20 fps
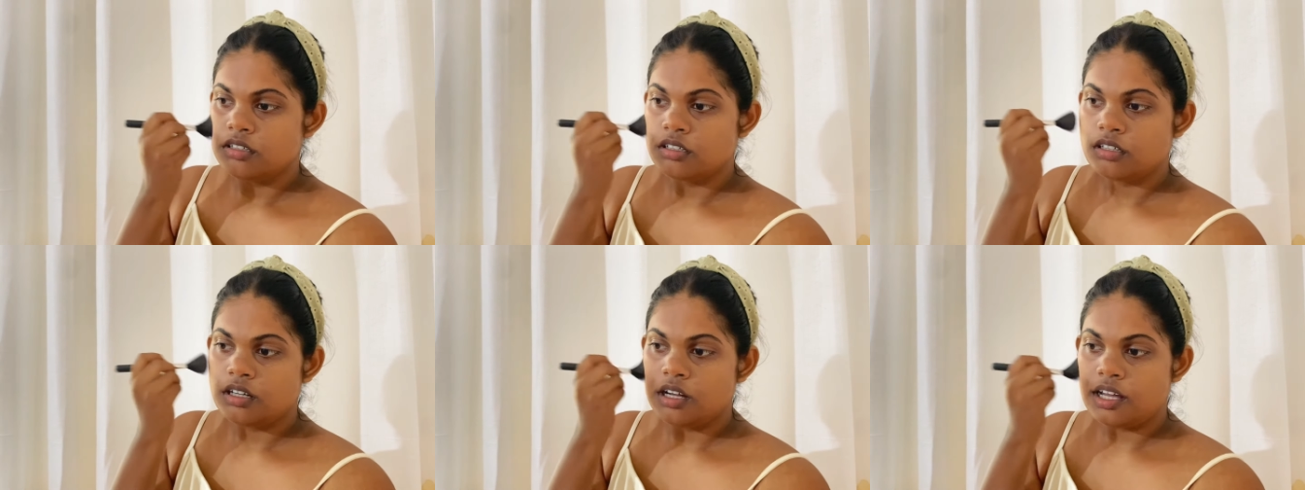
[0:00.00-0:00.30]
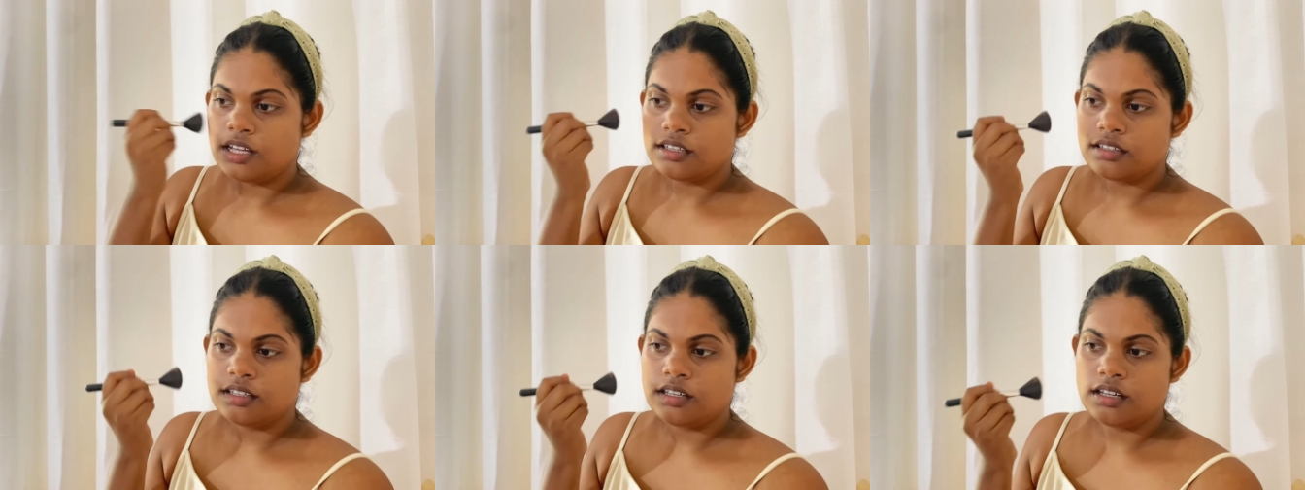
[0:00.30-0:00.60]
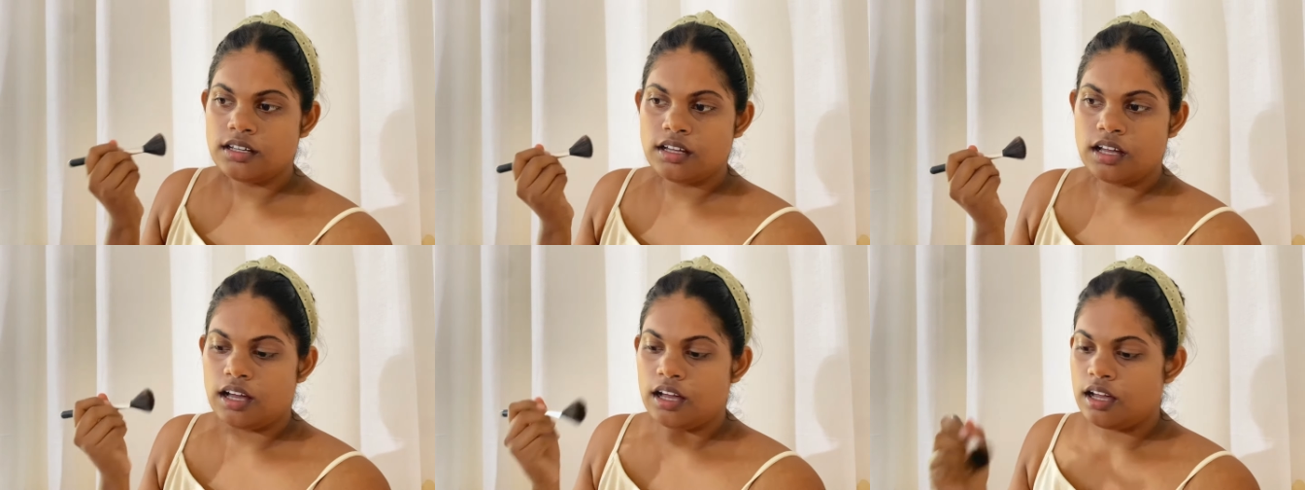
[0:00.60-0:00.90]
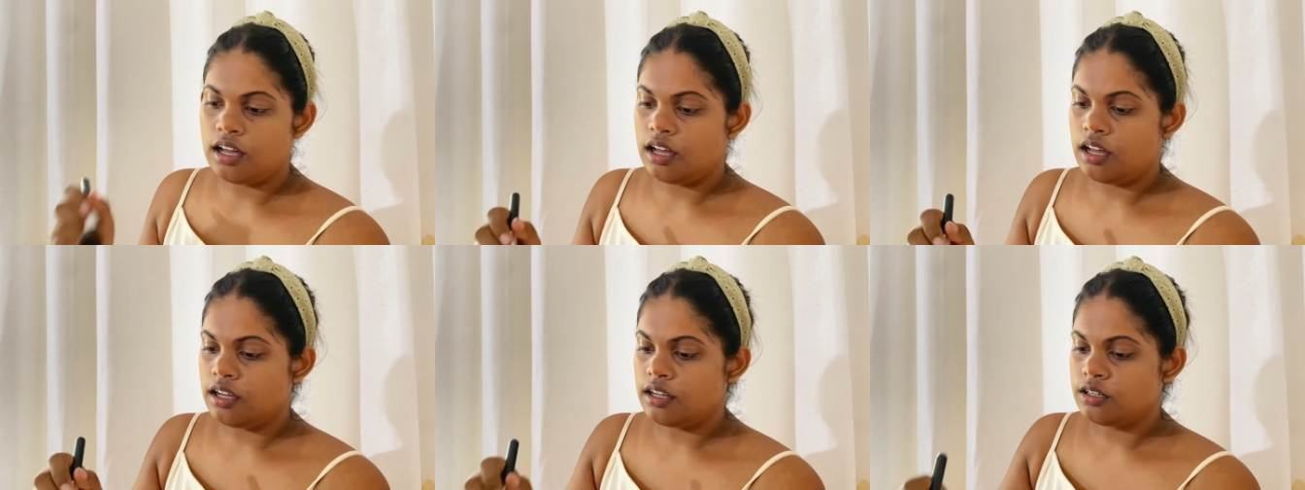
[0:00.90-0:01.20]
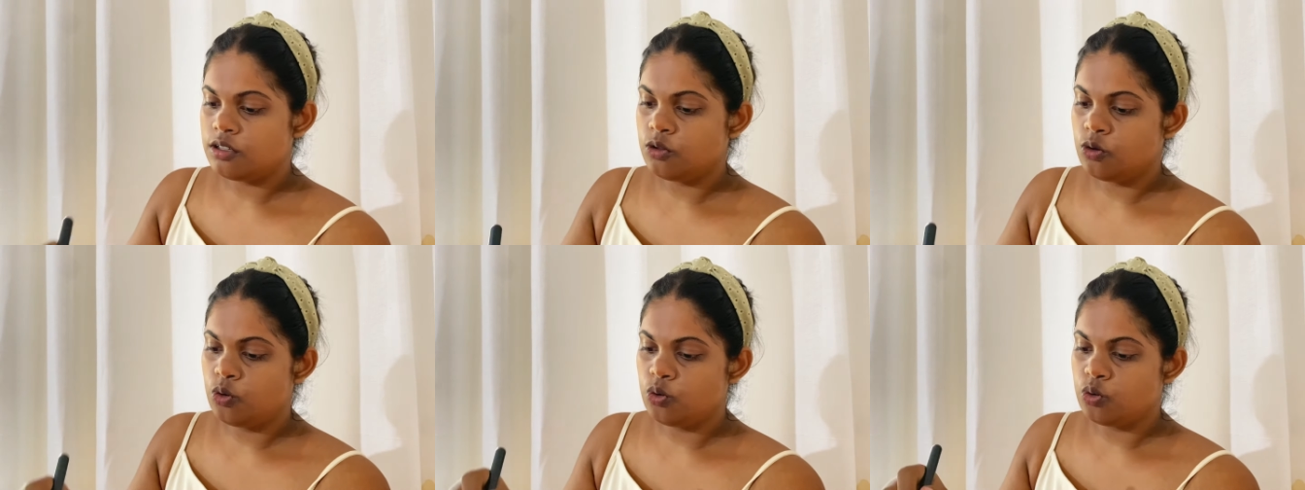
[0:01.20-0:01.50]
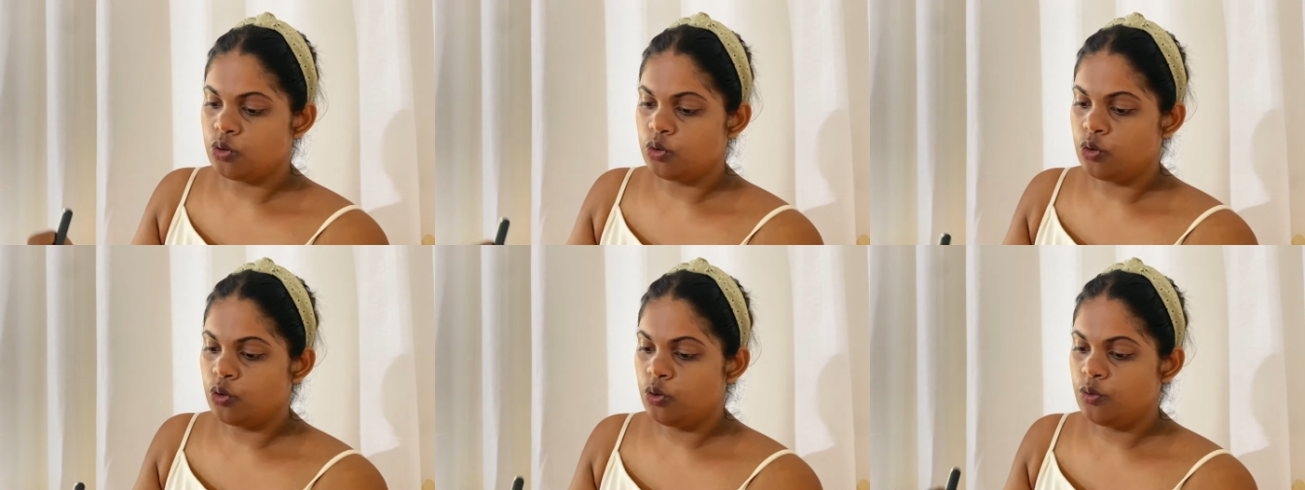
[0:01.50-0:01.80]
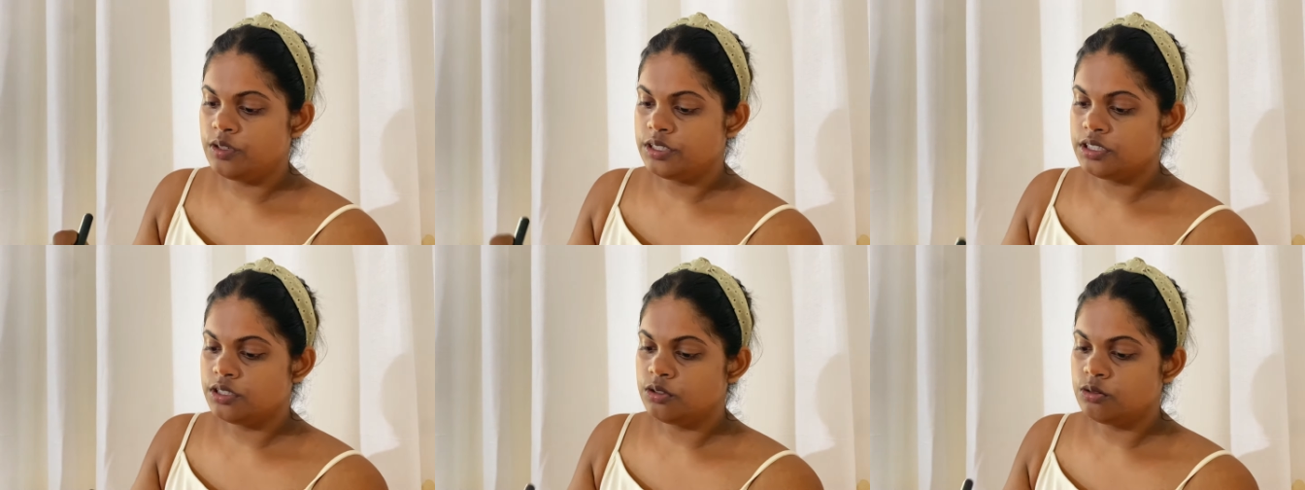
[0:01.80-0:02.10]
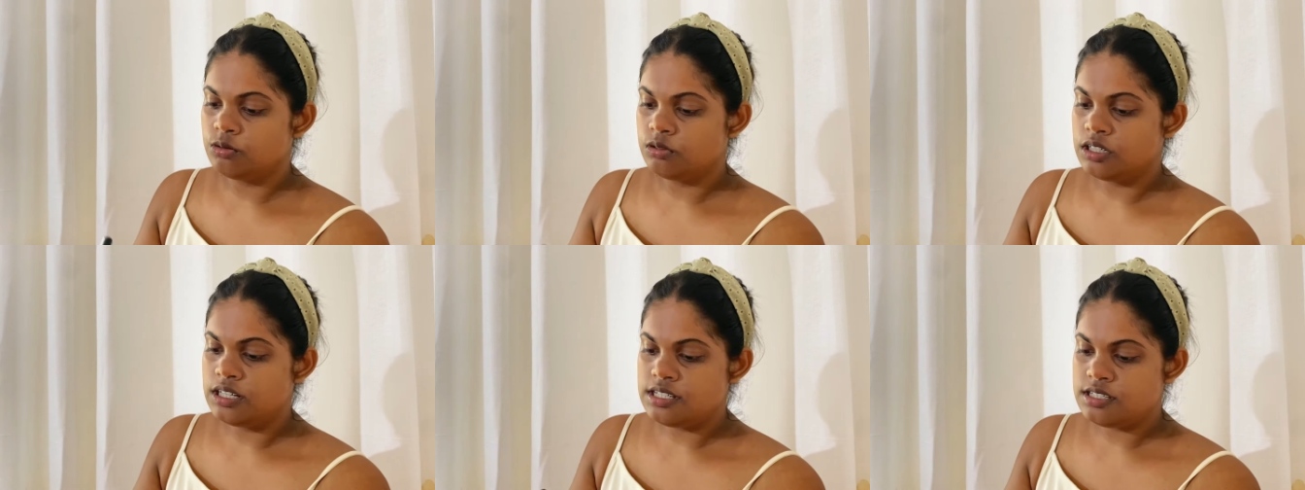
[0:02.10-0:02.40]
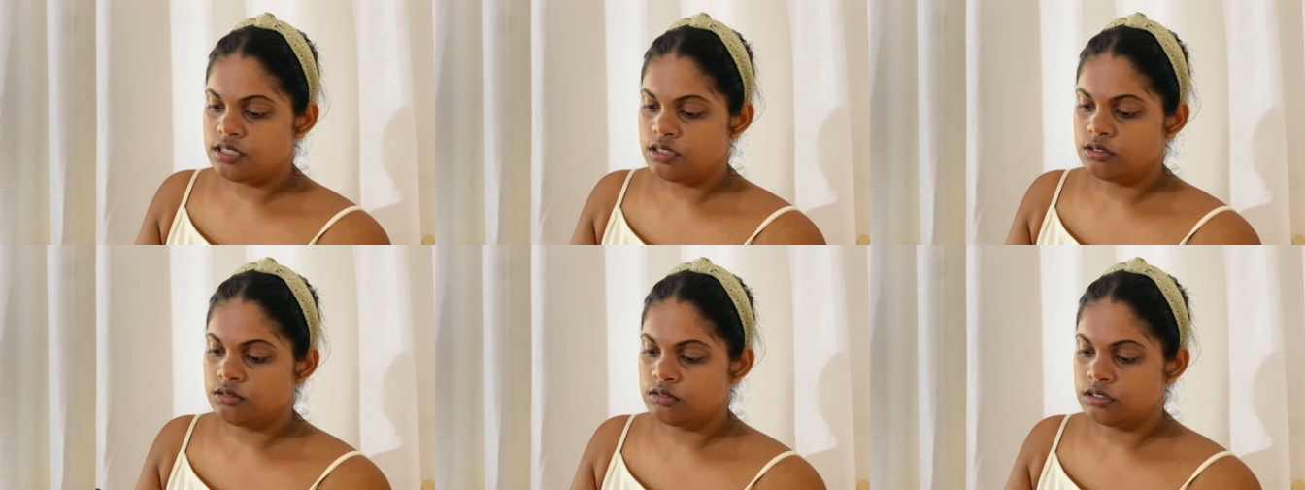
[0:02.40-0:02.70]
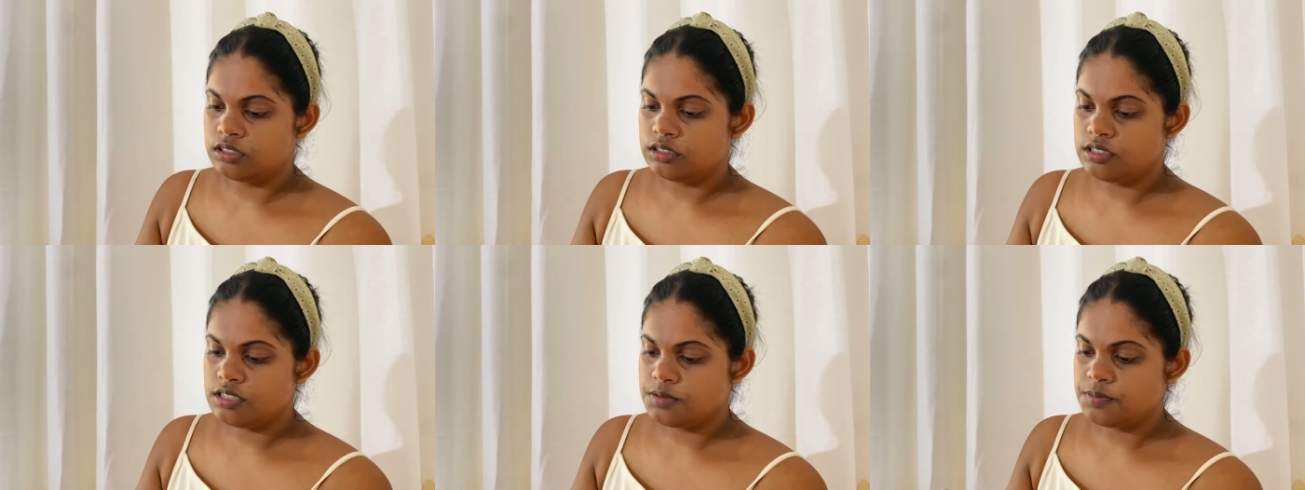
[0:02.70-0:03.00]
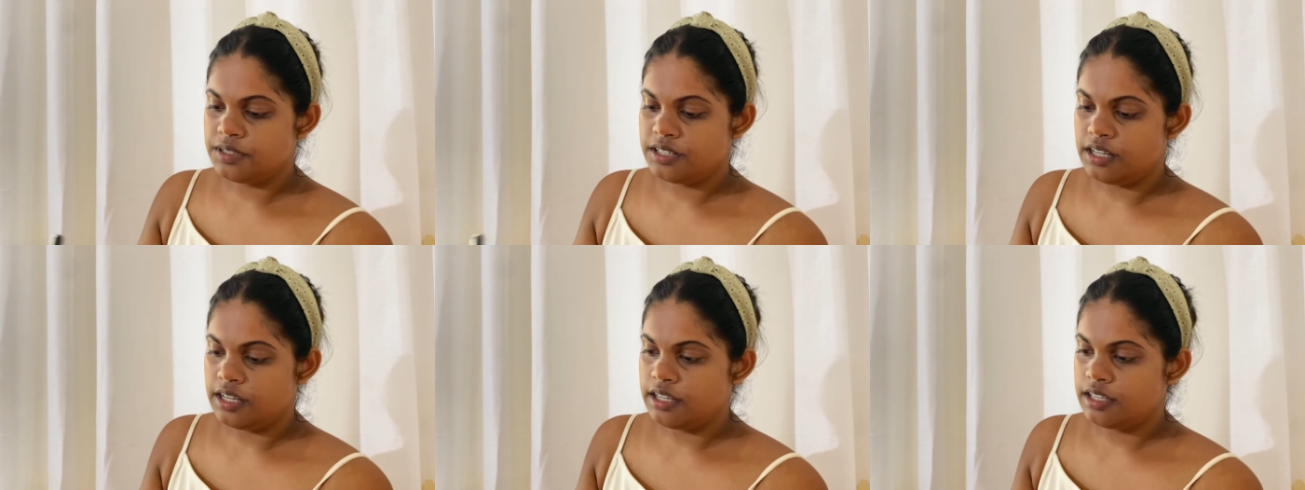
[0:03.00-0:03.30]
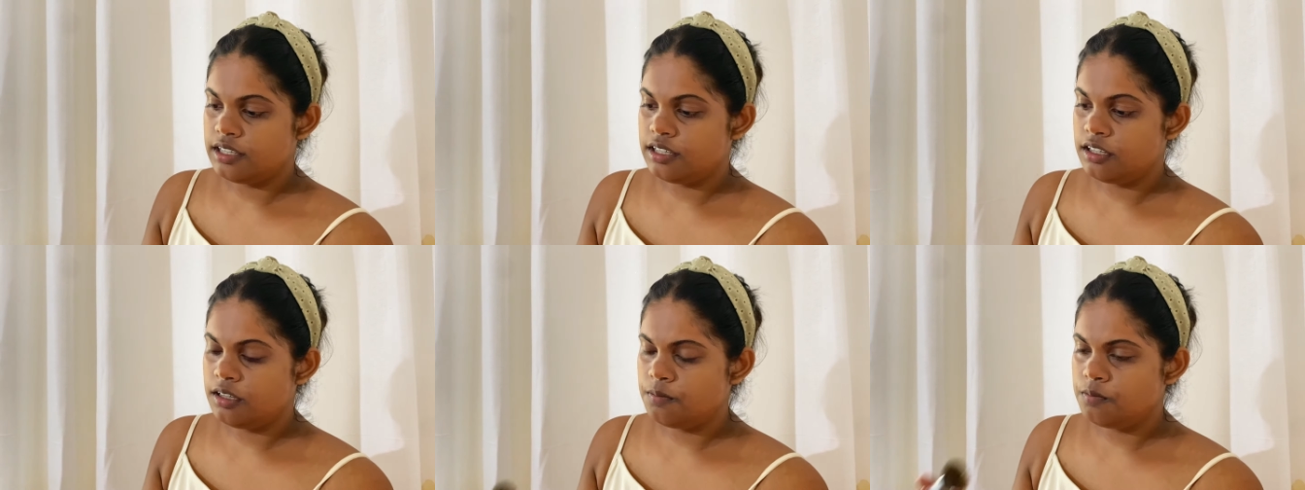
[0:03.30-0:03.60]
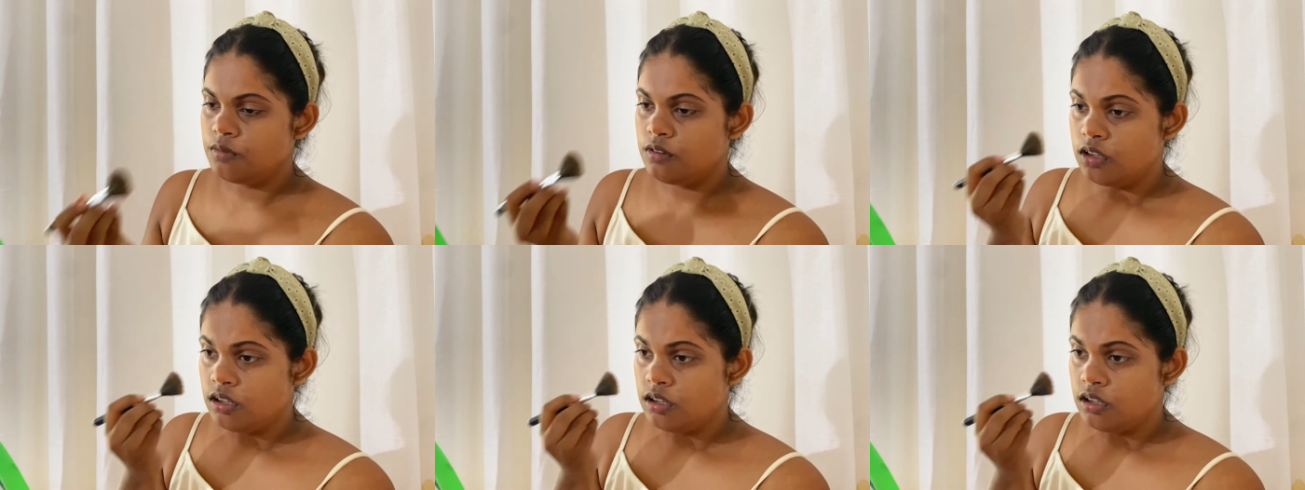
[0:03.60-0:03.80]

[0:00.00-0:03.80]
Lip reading: I think, I don't know whether you guys are doing this, but I keep